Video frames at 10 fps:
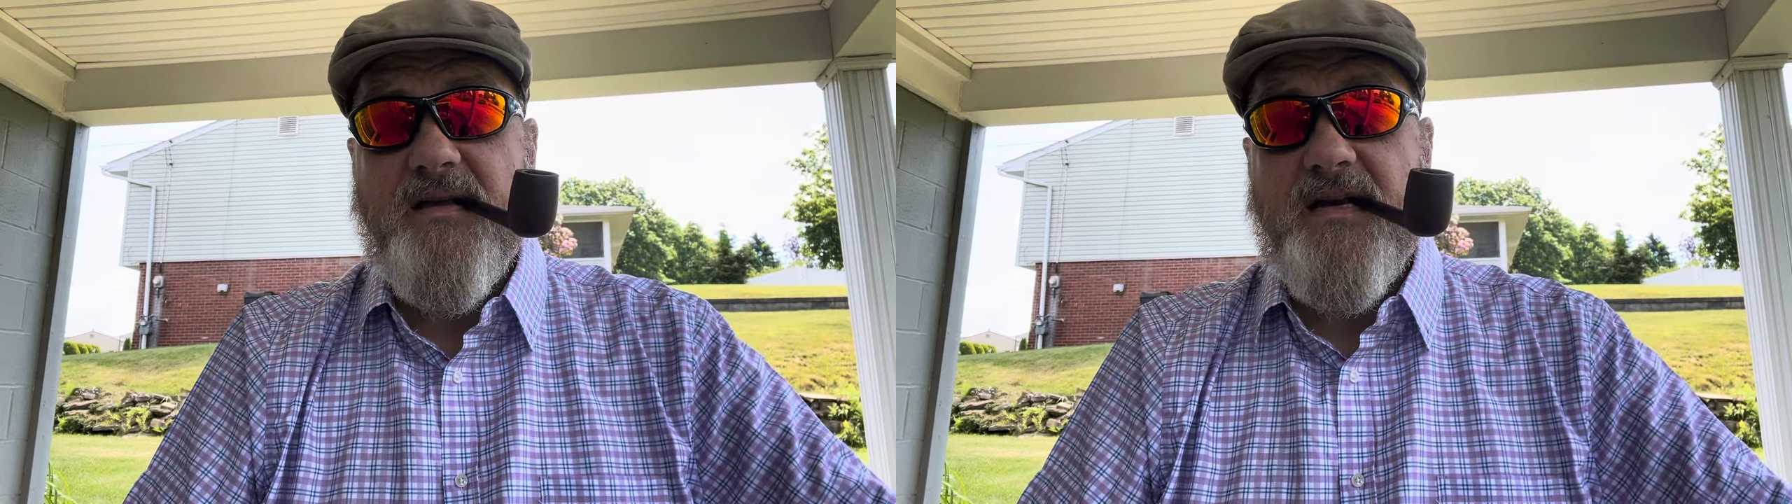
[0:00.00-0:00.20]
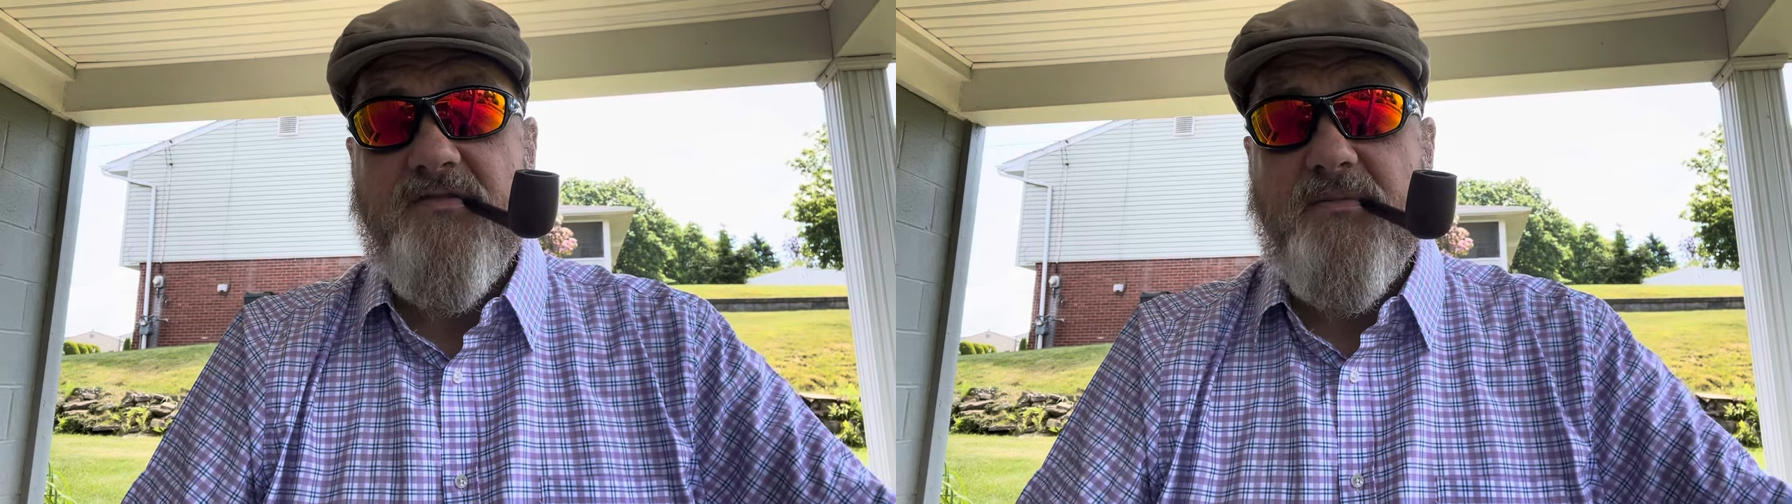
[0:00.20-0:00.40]

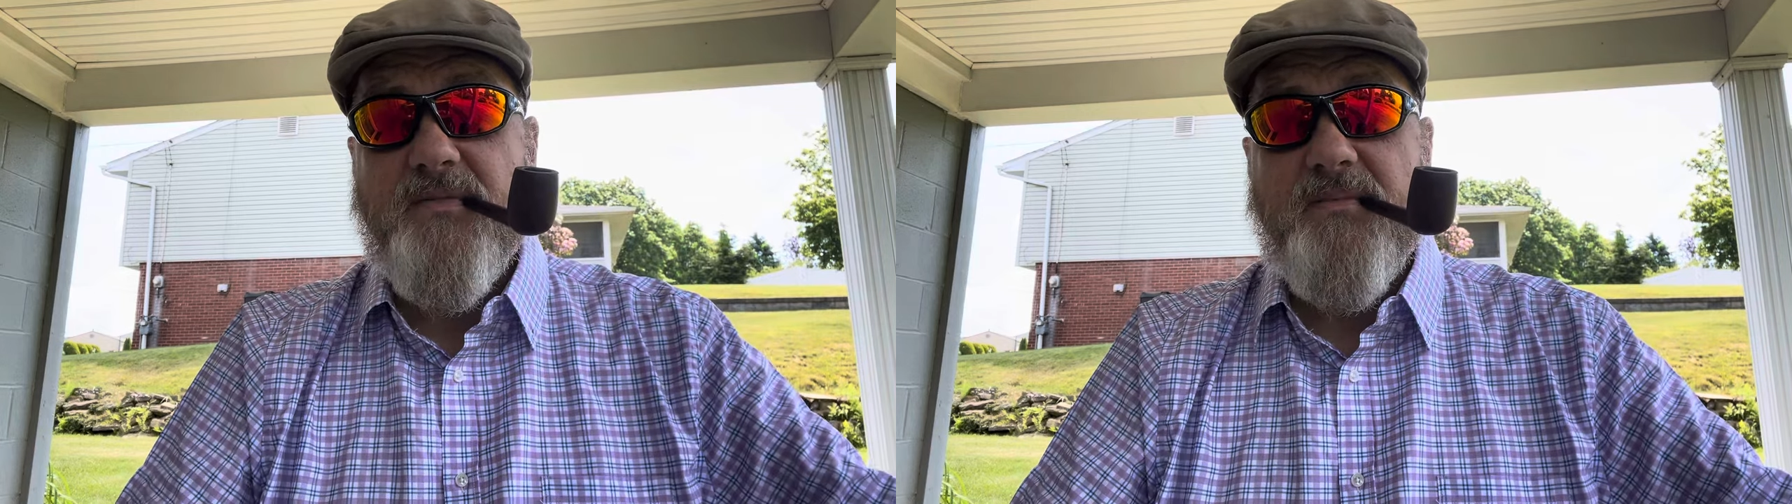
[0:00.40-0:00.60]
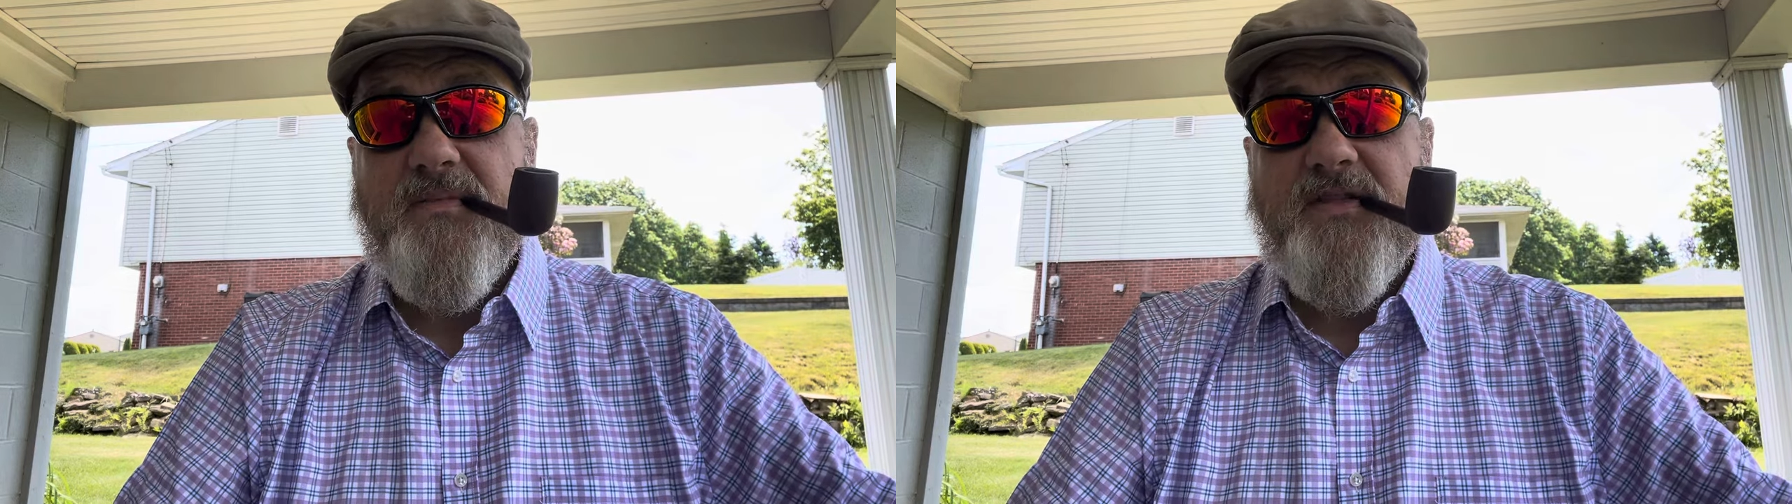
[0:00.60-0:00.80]
After
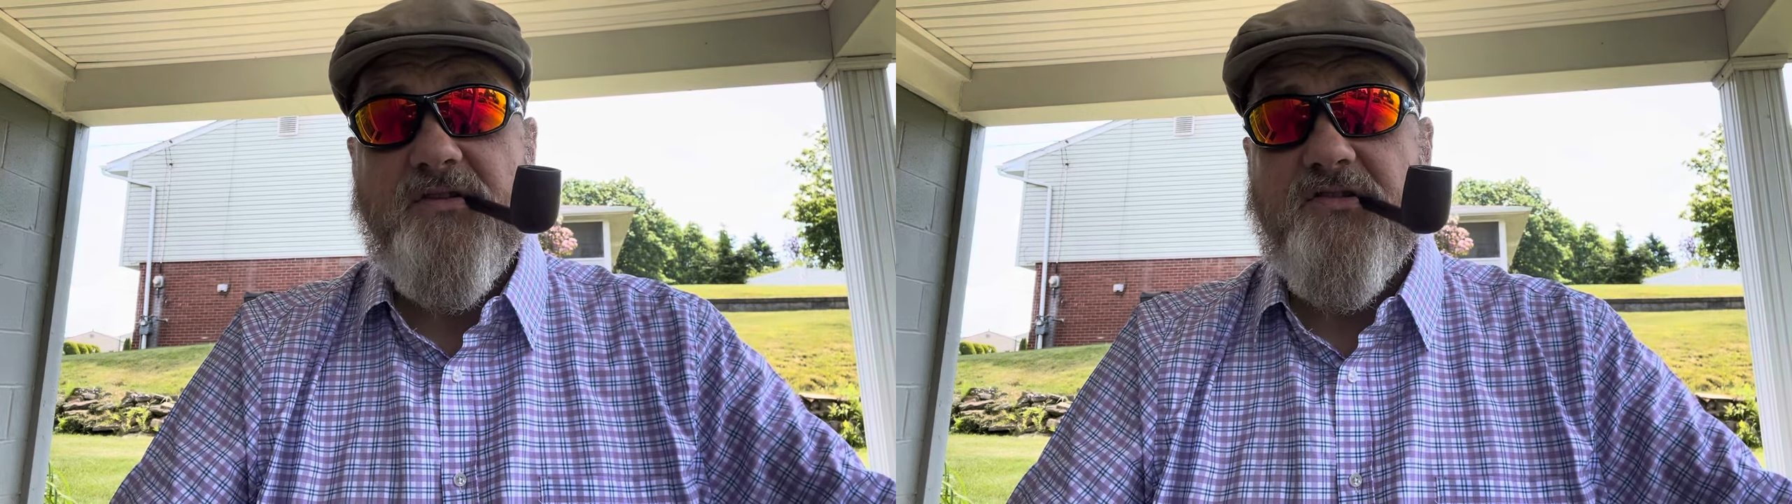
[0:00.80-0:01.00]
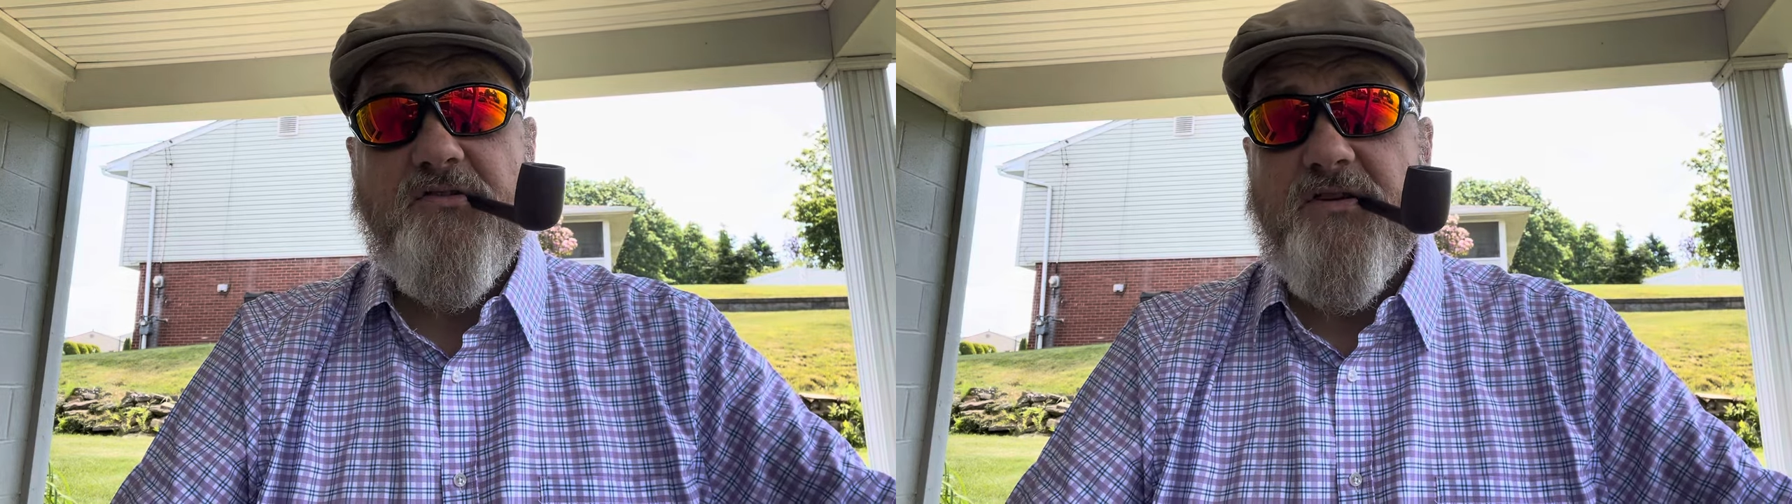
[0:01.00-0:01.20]
my
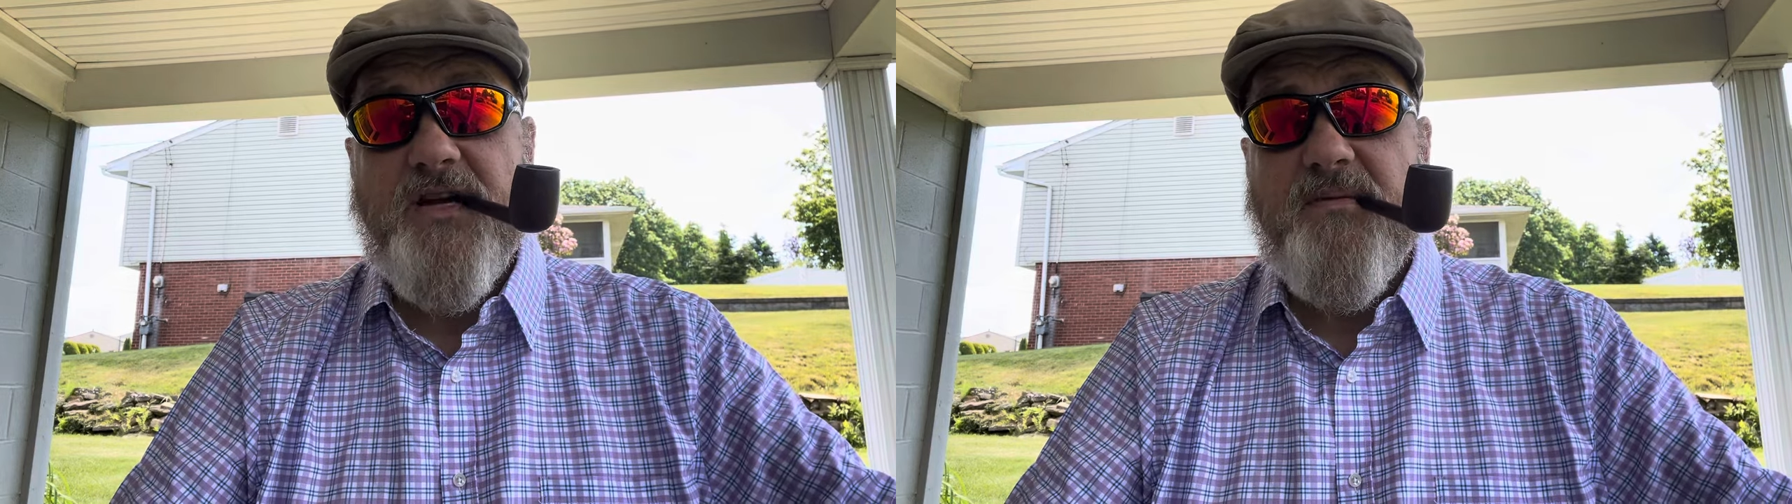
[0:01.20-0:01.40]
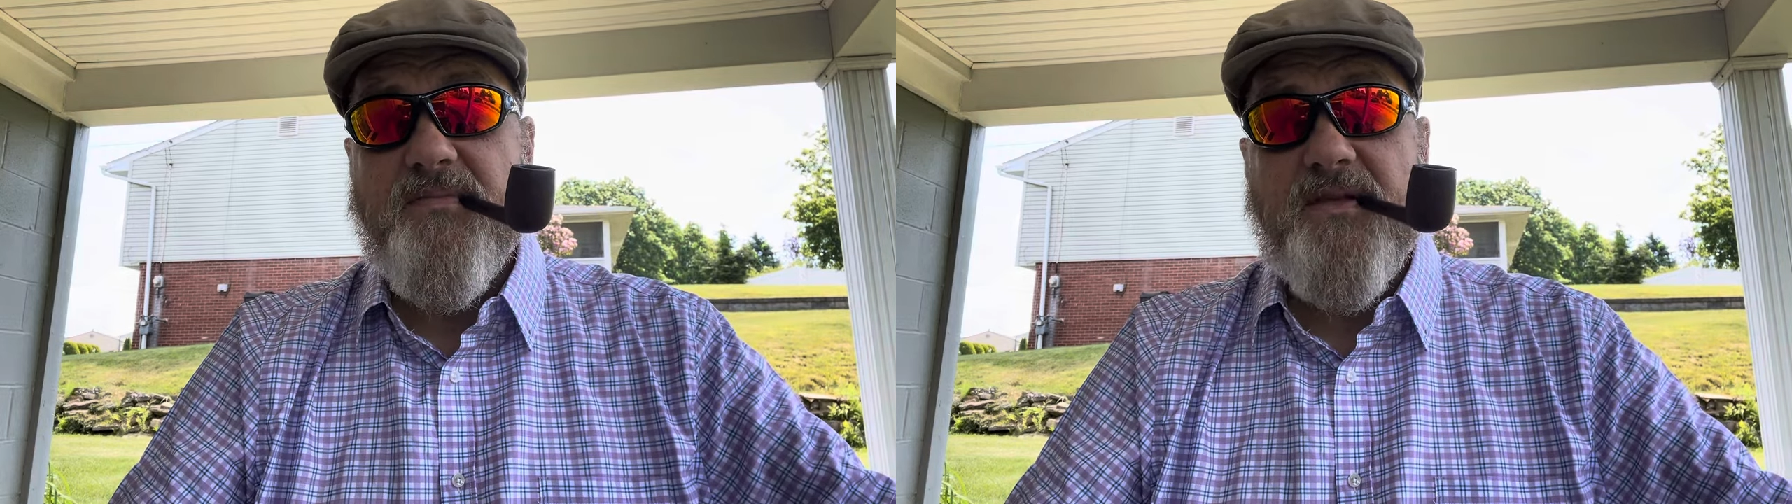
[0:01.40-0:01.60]
mother
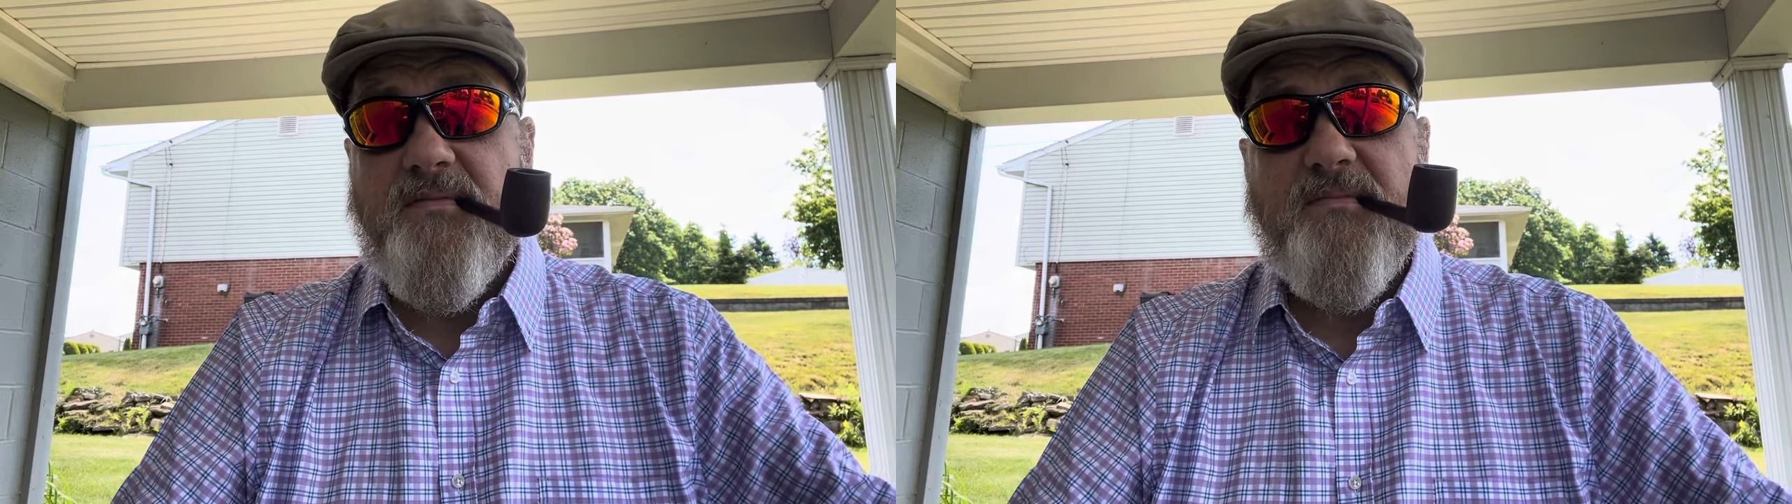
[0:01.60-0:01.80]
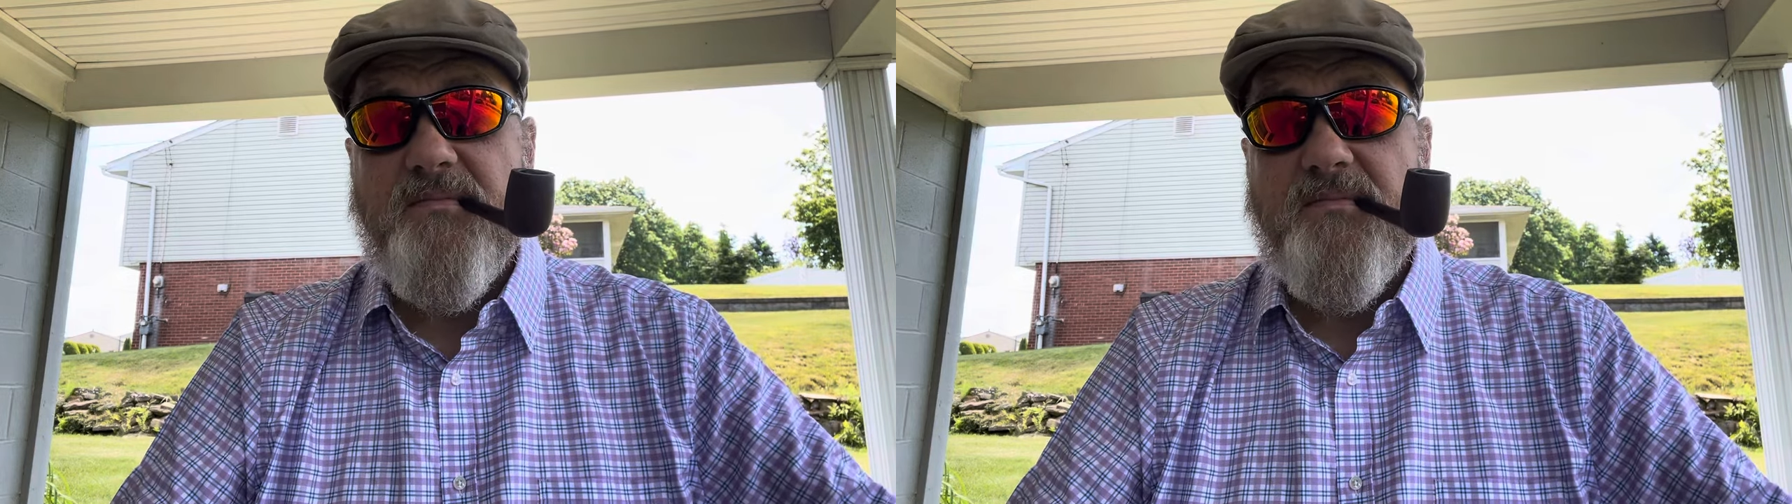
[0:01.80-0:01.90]
screamed and